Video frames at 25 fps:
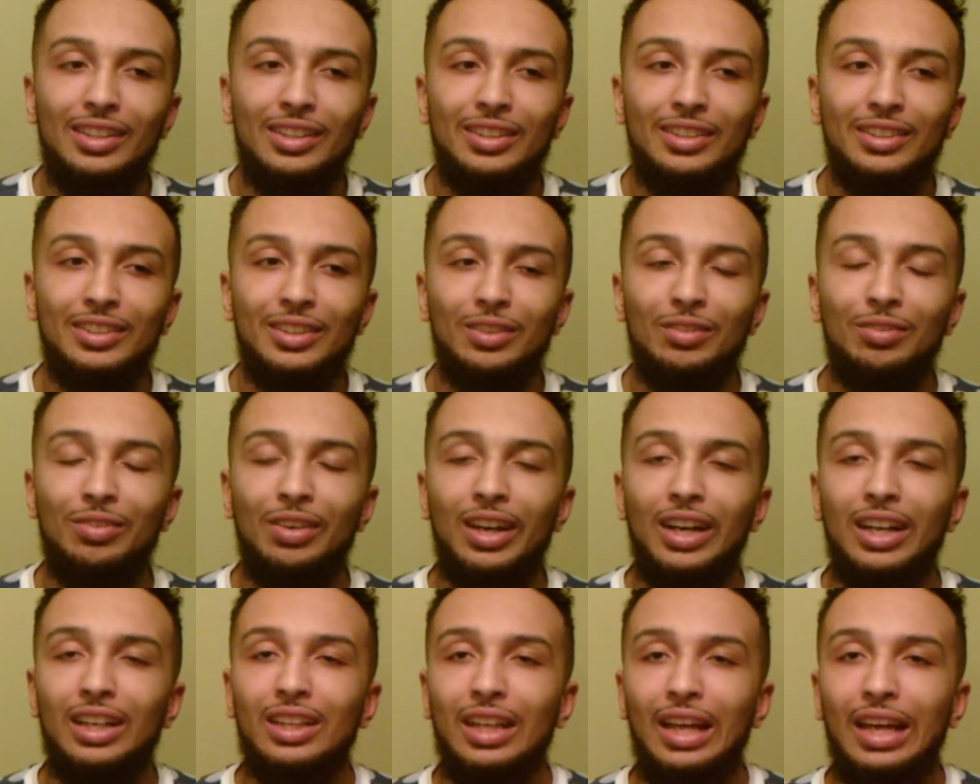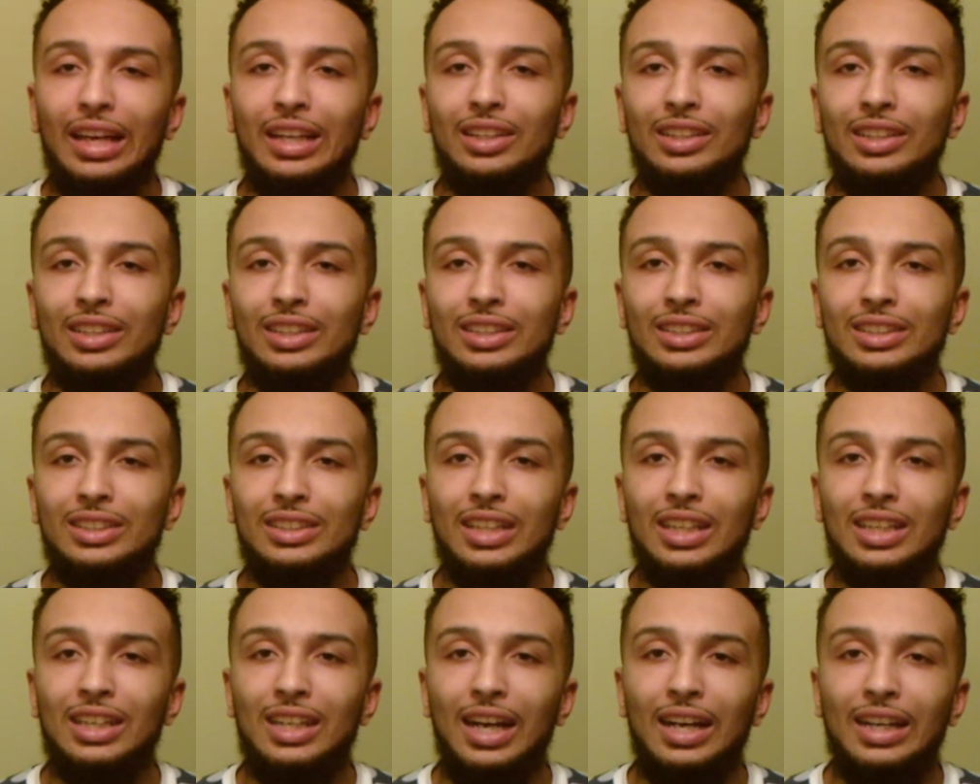You're very likely to see
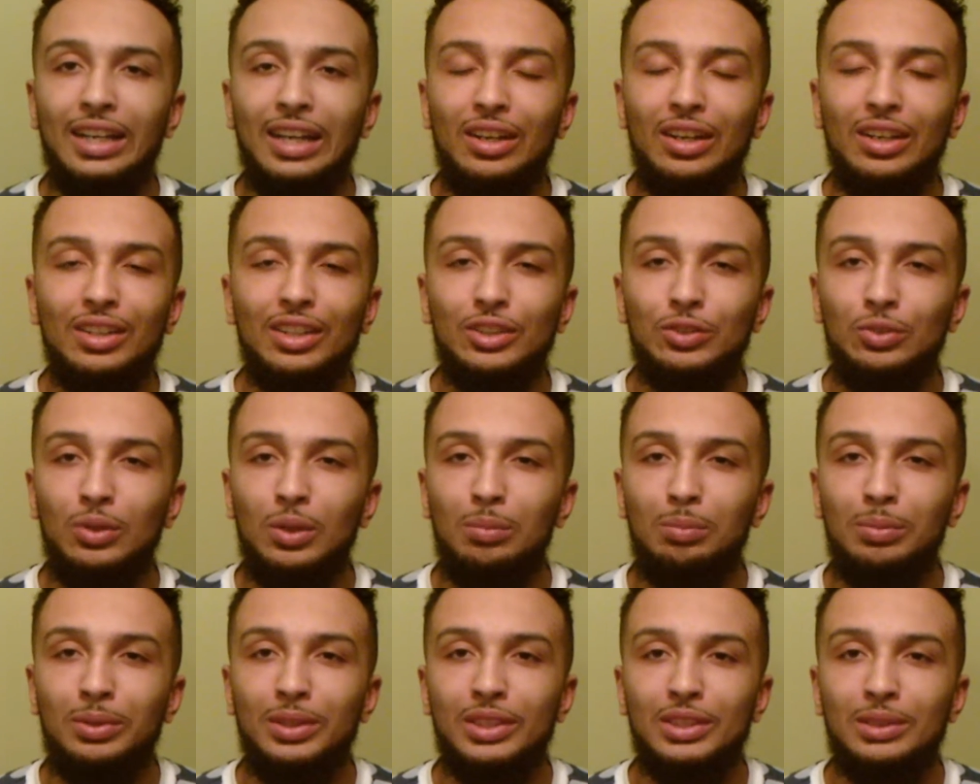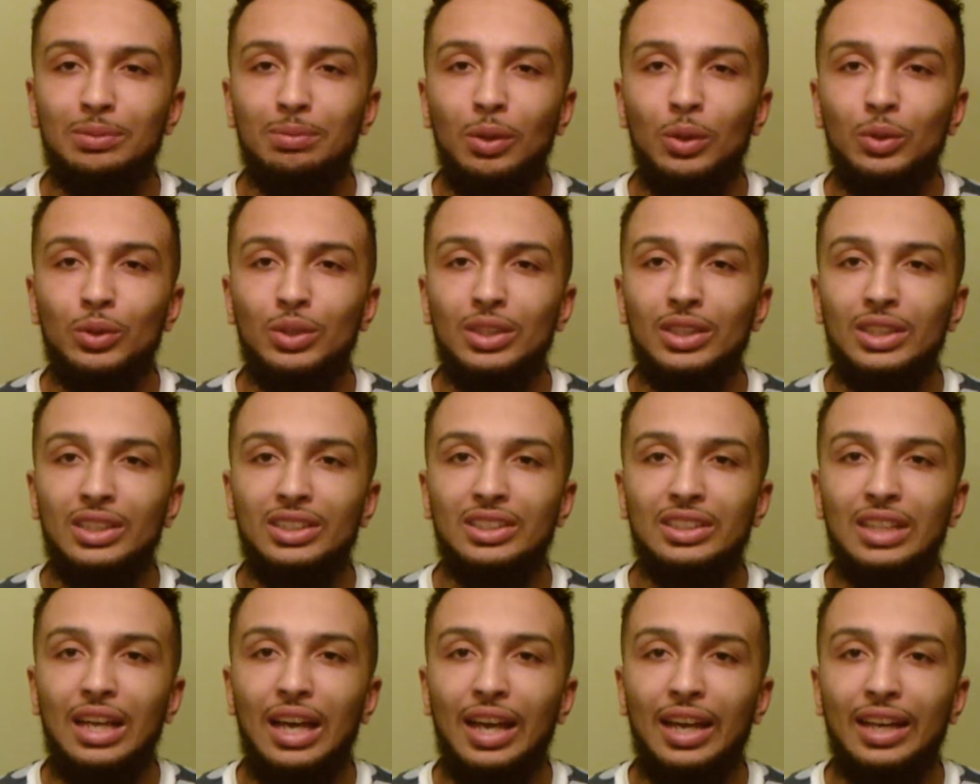a knockout in this one because both of
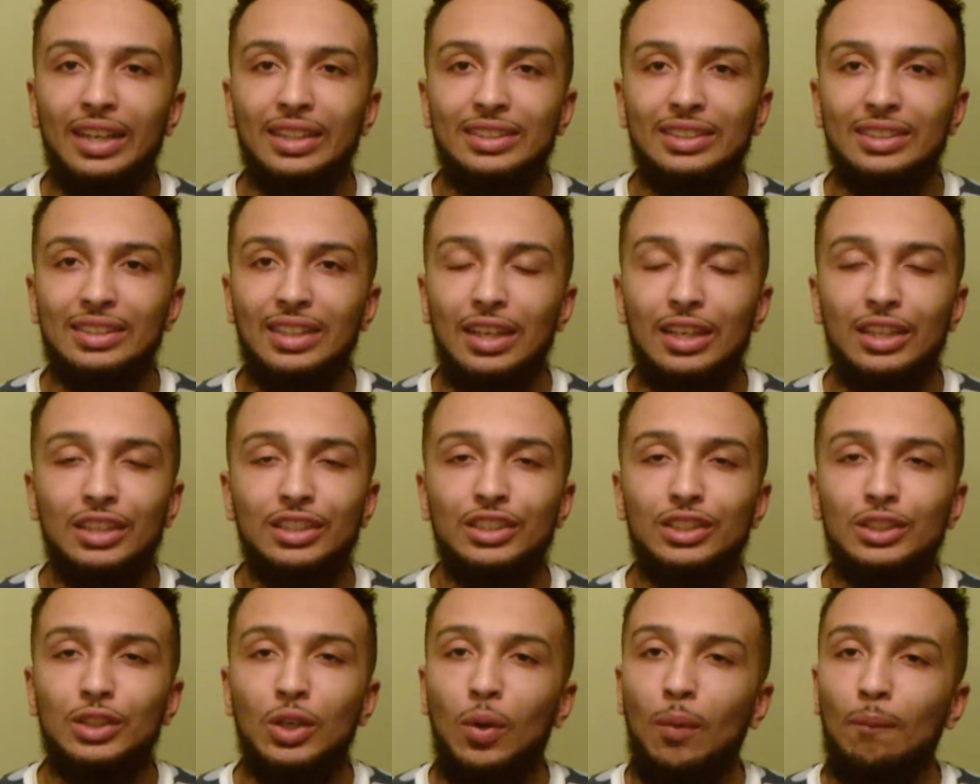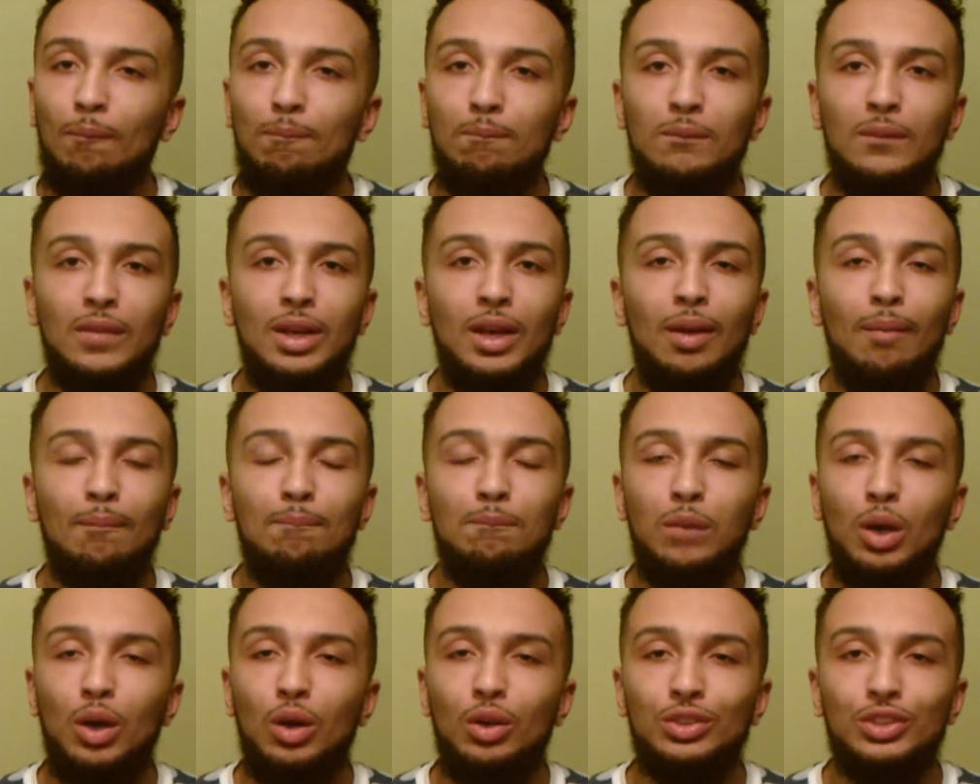these guys kind of just go
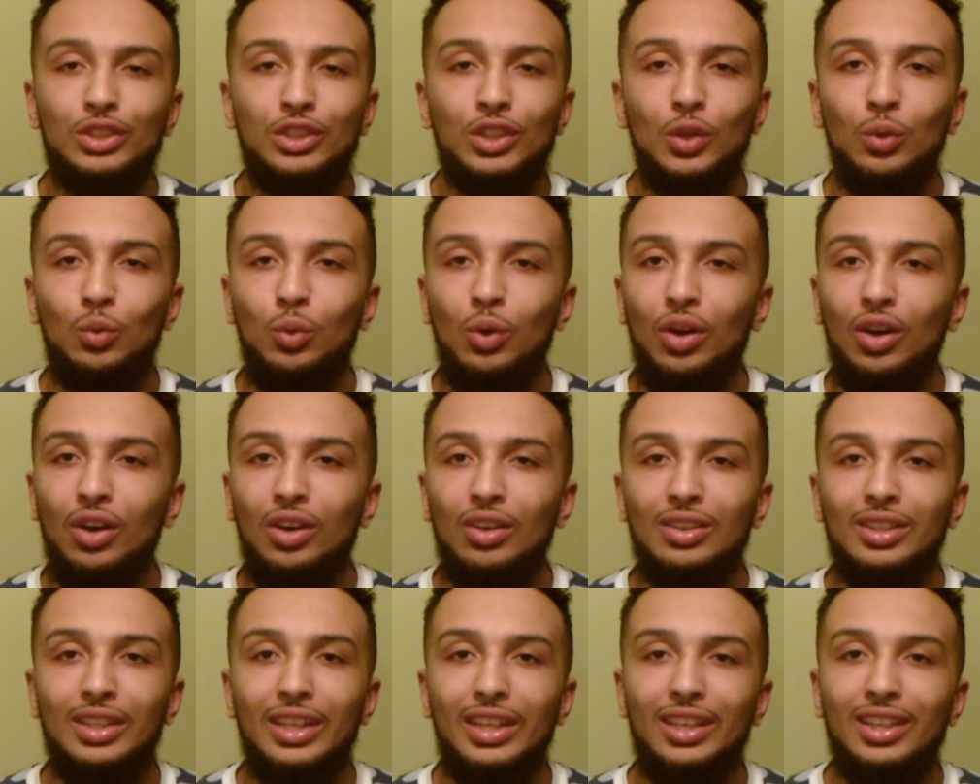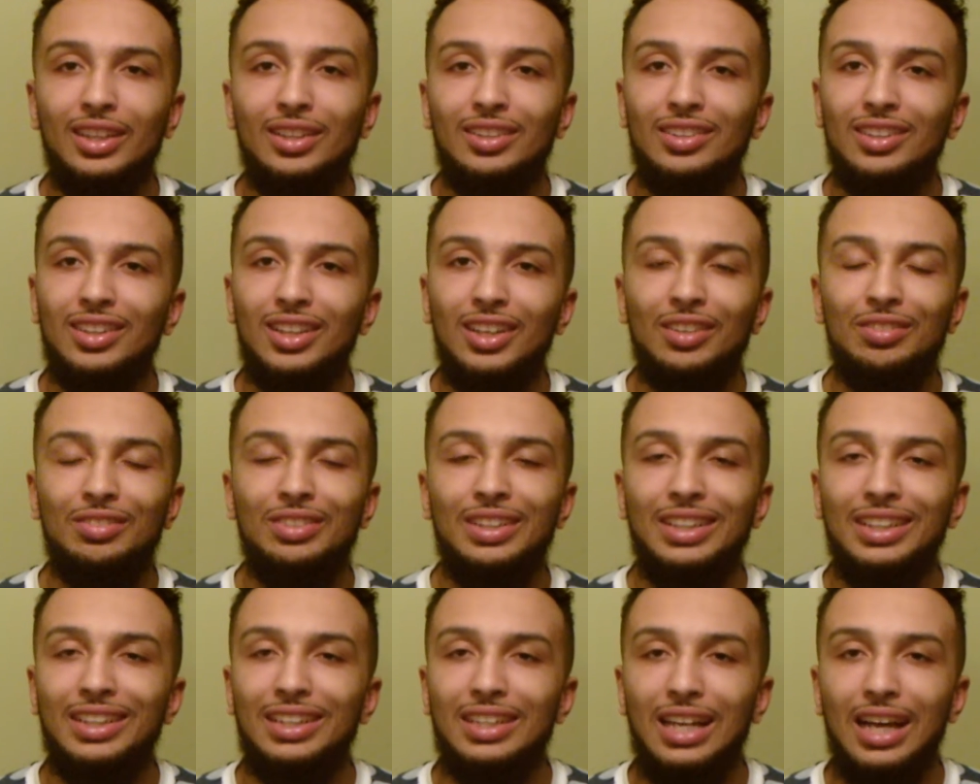balls to the wall. They love
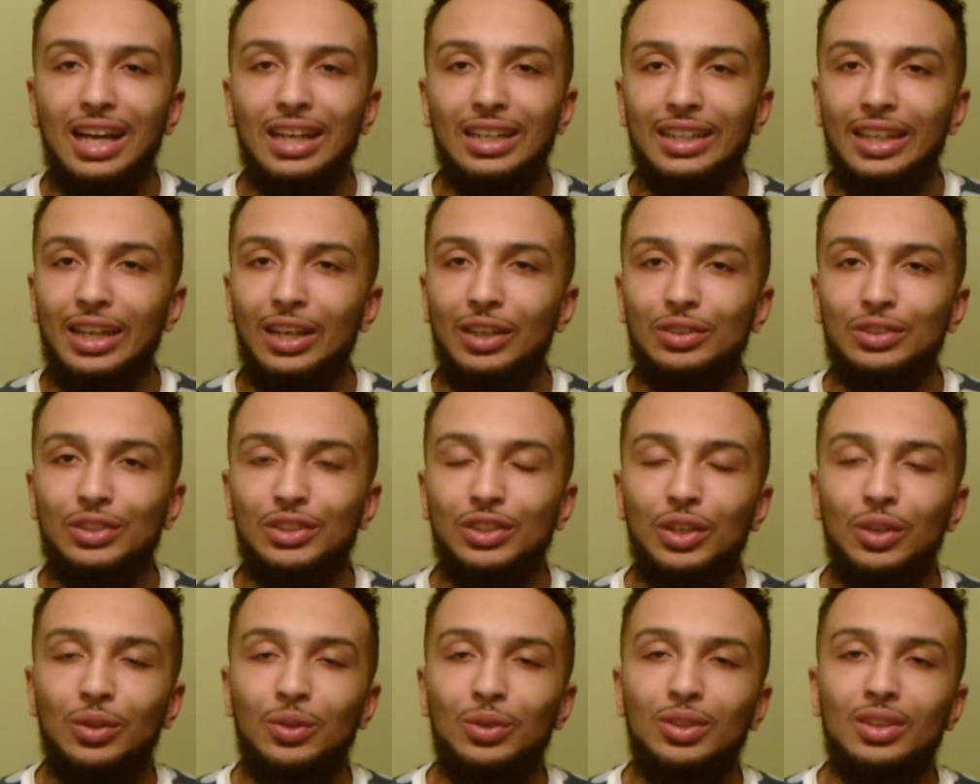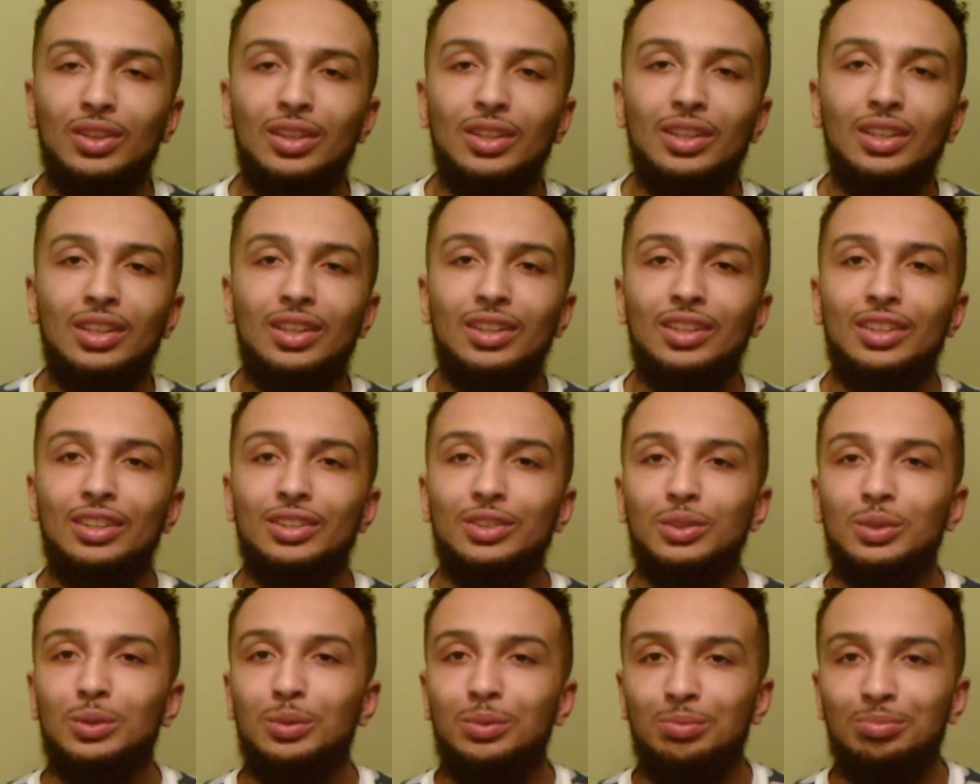getting knockouts, so
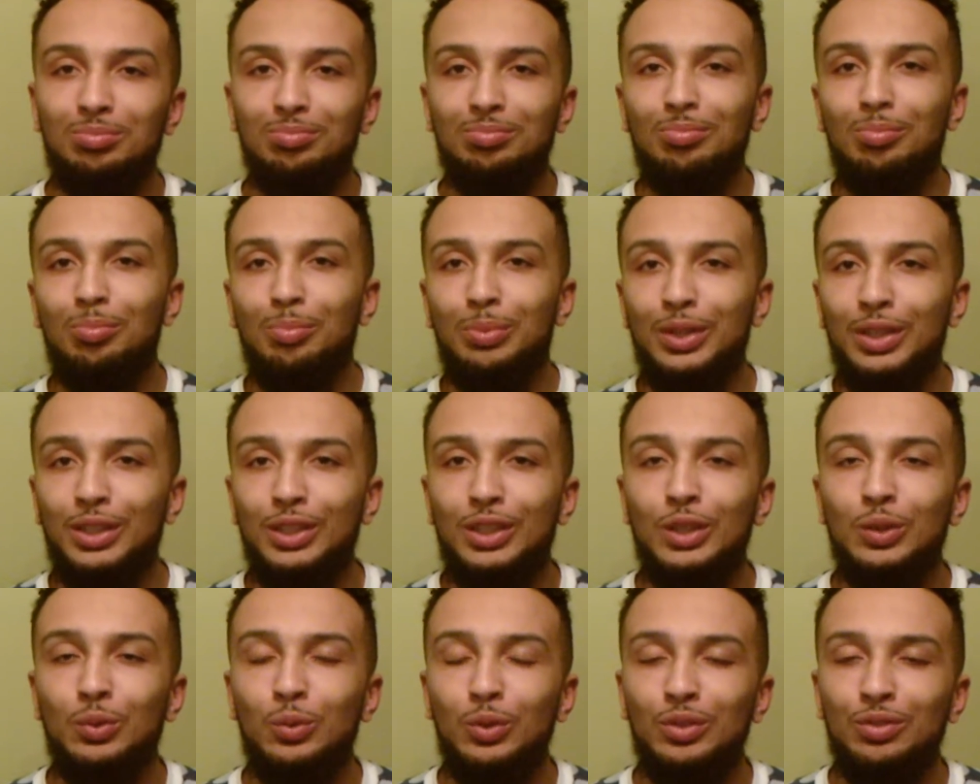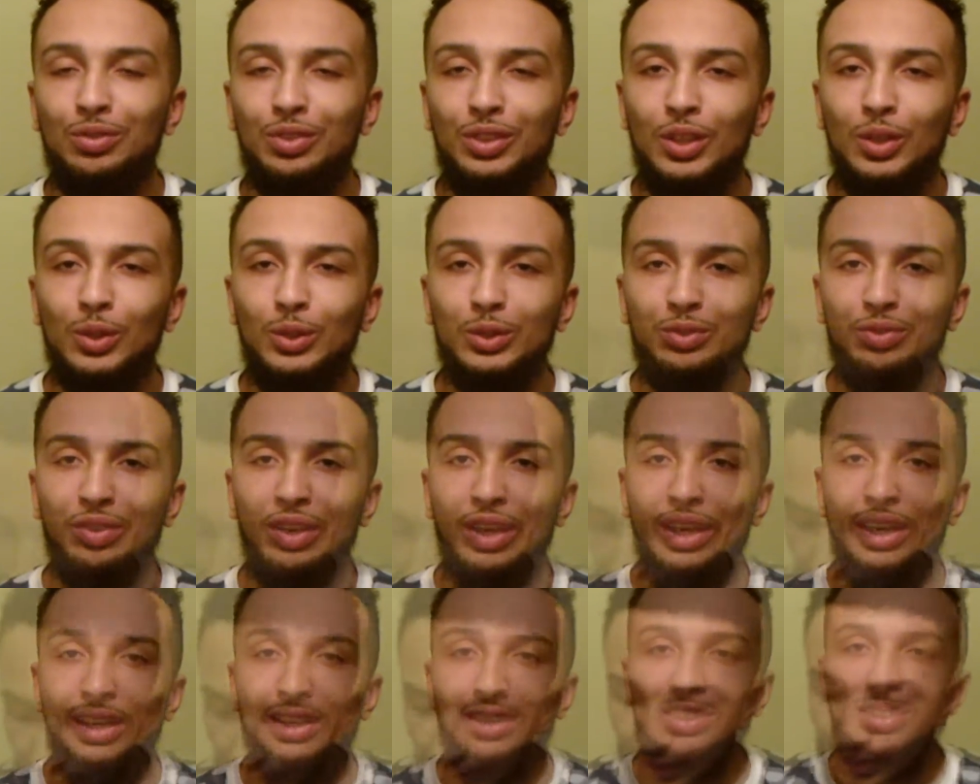this will be a good one for those
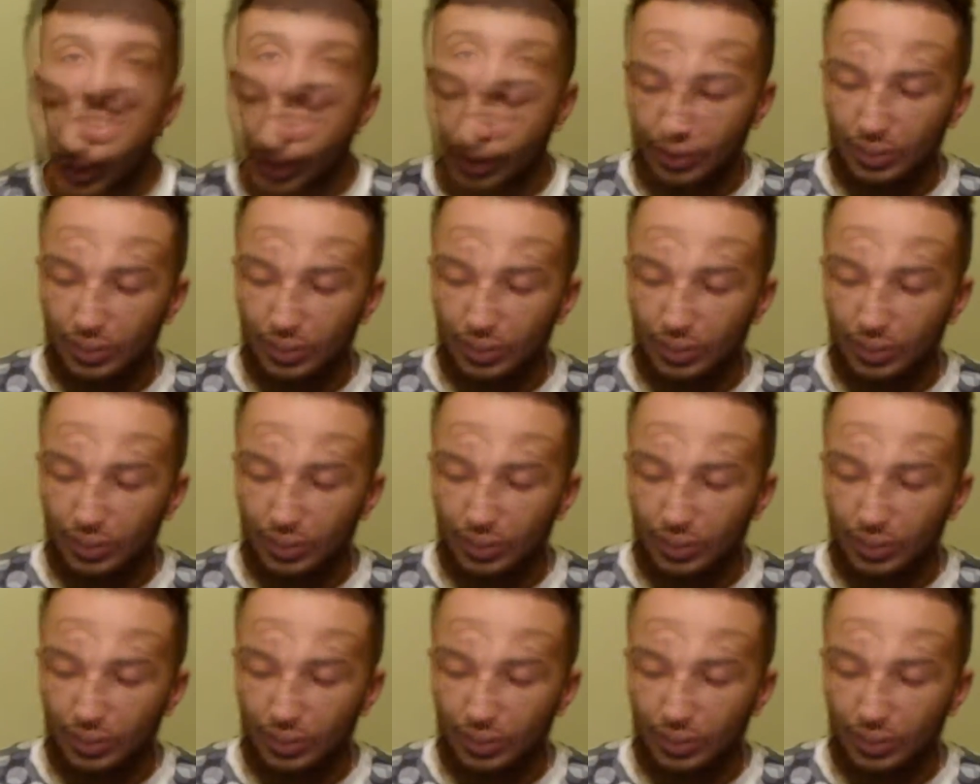fans.